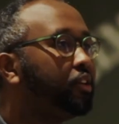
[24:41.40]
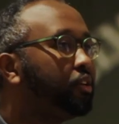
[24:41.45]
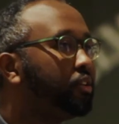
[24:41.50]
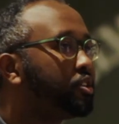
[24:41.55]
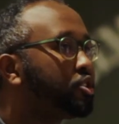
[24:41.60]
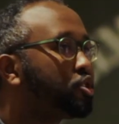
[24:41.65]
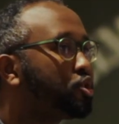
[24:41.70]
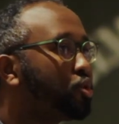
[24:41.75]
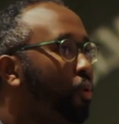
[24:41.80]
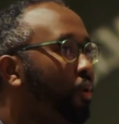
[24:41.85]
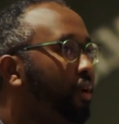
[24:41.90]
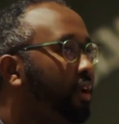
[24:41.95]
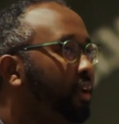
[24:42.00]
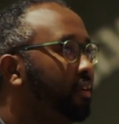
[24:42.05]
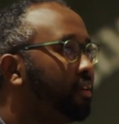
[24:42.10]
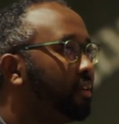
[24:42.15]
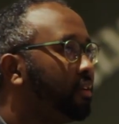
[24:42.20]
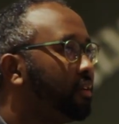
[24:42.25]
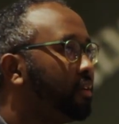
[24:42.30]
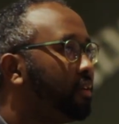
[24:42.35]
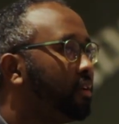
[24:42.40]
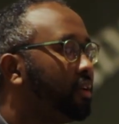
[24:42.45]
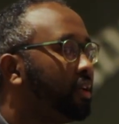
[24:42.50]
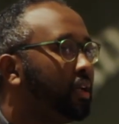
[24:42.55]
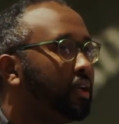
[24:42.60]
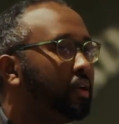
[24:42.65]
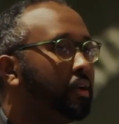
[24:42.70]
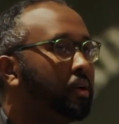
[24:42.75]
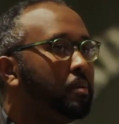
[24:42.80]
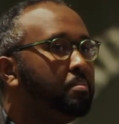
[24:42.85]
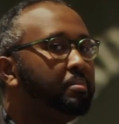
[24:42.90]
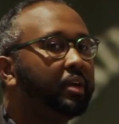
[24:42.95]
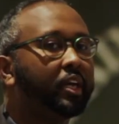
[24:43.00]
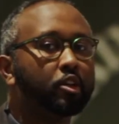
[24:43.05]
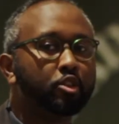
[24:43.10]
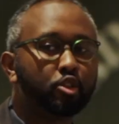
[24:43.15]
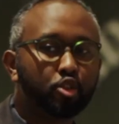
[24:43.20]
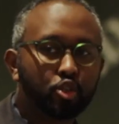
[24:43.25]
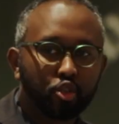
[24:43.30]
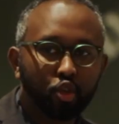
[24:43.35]
you this story?
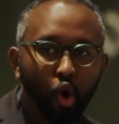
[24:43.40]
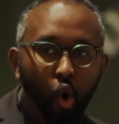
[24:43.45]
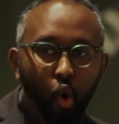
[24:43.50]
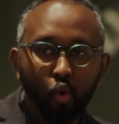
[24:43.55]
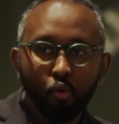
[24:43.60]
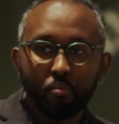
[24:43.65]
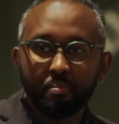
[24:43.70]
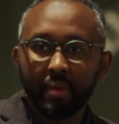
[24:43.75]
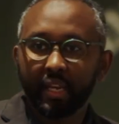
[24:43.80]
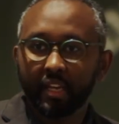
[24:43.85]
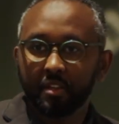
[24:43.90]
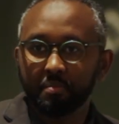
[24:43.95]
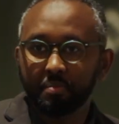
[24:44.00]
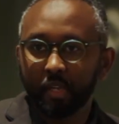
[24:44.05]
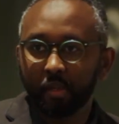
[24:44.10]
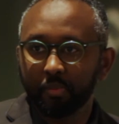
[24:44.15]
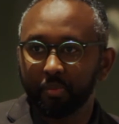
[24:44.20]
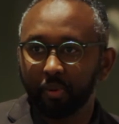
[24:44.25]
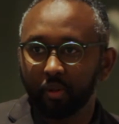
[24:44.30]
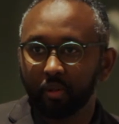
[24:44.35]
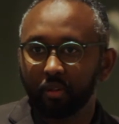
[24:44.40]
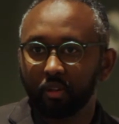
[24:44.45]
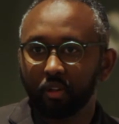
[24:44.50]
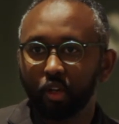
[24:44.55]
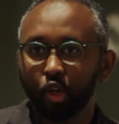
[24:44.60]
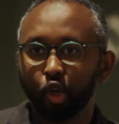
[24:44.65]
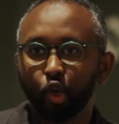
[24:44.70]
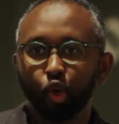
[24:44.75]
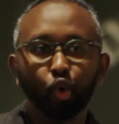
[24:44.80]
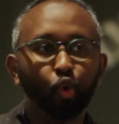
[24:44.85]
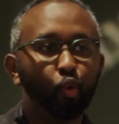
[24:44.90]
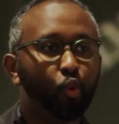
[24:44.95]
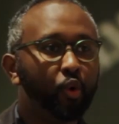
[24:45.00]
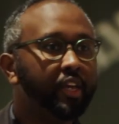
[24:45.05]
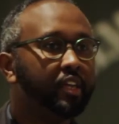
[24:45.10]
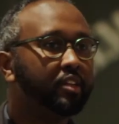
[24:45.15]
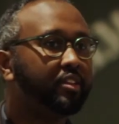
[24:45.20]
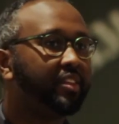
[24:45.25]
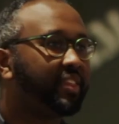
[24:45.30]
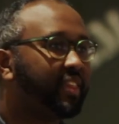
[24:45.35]
Because so many people who
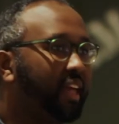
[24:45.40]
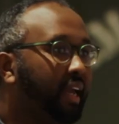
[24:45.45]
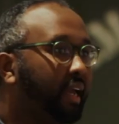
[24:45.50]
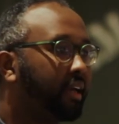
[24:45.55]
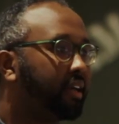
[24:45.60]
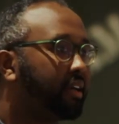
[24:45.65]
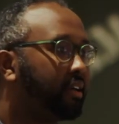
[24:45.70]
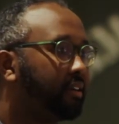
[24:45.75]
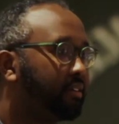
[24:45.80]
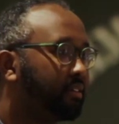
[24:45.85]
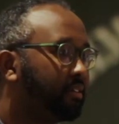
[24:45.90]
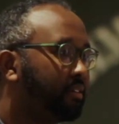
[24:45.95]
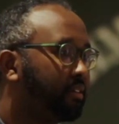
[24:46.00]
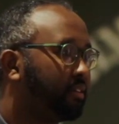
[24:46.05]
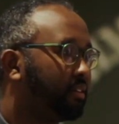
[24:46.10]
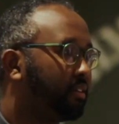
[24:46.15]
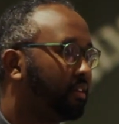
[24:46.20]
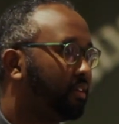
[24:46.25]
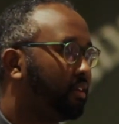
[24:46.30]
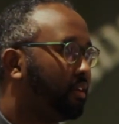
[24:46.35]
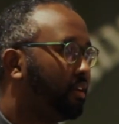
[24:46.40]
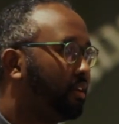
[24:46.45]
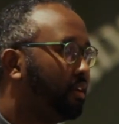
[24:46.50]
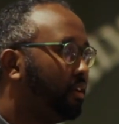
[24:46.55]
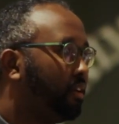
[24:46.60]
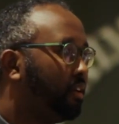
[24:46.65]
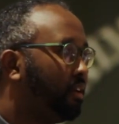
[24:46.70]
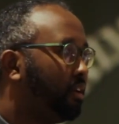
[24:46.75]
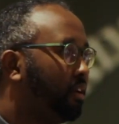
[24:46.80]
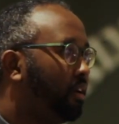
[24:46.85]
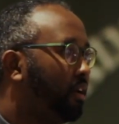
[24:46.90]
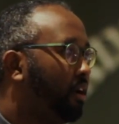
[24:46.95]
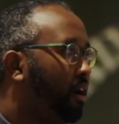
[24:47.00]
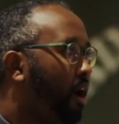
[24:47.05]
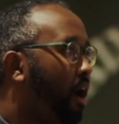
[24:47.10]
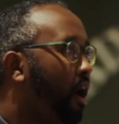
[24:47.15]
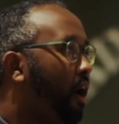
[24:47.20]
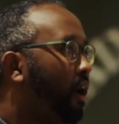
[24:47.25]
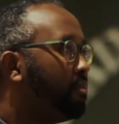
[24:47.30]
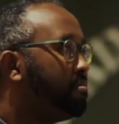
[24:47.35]
we think
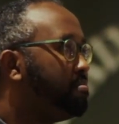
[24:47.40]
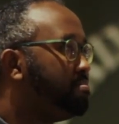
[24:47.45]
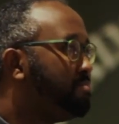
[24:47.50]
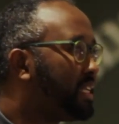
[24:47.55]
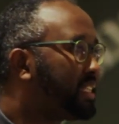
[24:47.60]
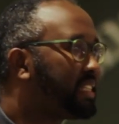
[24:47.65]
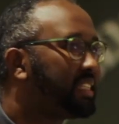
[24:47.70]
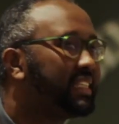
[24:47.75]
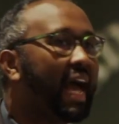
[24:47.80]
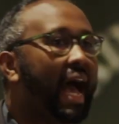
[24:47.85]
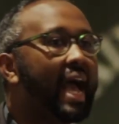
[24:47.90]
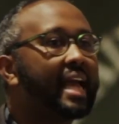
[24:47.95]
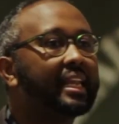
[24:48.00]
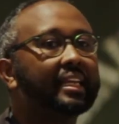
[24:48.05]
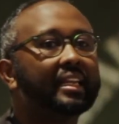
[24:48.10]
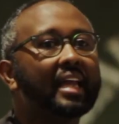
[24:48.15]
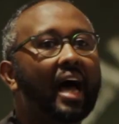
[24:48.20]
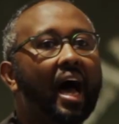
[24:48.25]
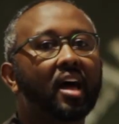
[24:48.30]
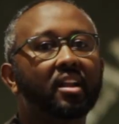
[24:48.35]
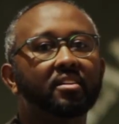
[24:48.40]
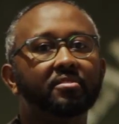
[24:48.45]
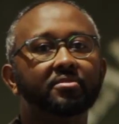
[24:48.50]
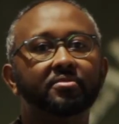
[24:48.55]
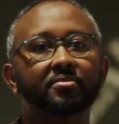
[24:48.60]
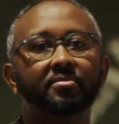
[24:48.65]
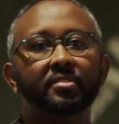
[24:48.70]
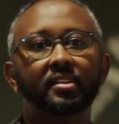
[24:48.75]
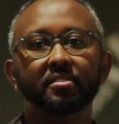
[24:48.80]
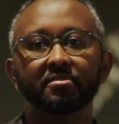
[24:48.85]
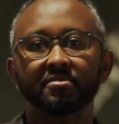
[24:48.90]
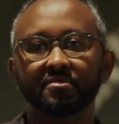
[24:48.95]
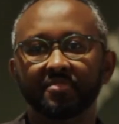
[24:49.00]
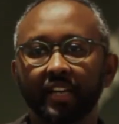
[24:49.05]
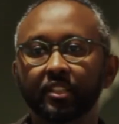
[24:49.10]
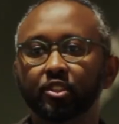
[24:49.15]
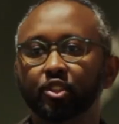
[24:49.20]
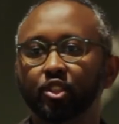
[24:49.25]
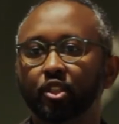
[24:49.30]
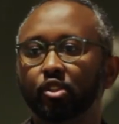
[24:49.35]
are misguided out of
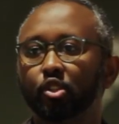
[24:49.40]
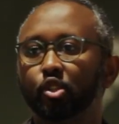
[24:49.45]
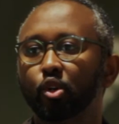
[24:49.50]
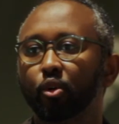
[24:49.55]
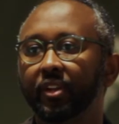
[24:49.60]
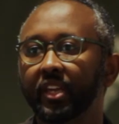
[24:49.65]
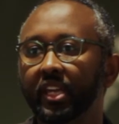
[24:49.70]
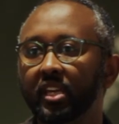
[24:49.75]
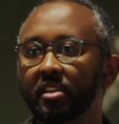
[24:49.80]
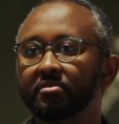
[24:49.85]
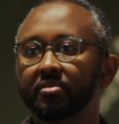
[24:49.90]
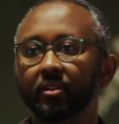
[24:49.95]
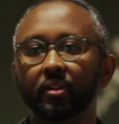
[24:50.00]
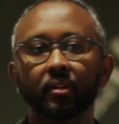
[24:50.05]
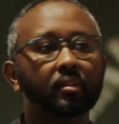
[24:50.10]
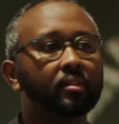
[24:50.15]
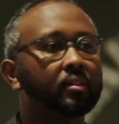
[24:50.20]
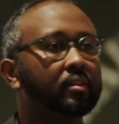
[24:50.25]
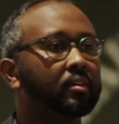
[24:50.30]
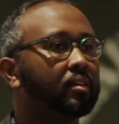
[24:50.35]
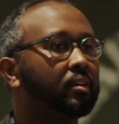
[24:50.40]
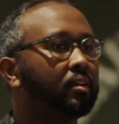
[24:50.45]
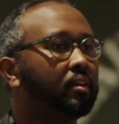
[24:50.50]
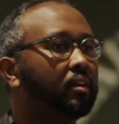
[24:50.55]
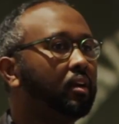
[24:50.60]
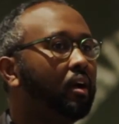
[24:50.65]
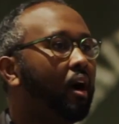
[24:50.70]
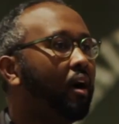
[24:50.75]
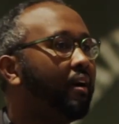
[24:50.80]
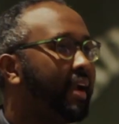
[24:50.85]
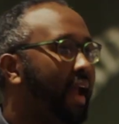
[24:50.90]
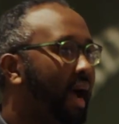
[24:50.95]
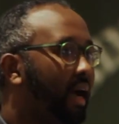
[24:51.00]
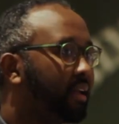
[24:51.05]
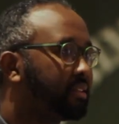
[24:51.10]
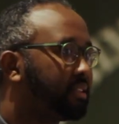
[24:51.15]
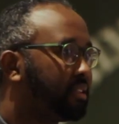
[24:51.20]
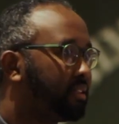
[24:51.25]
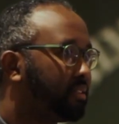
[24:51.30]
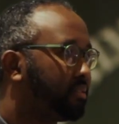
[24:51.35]
vengeance or evil are
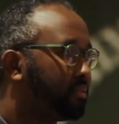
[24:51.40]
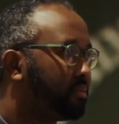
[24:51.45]
not.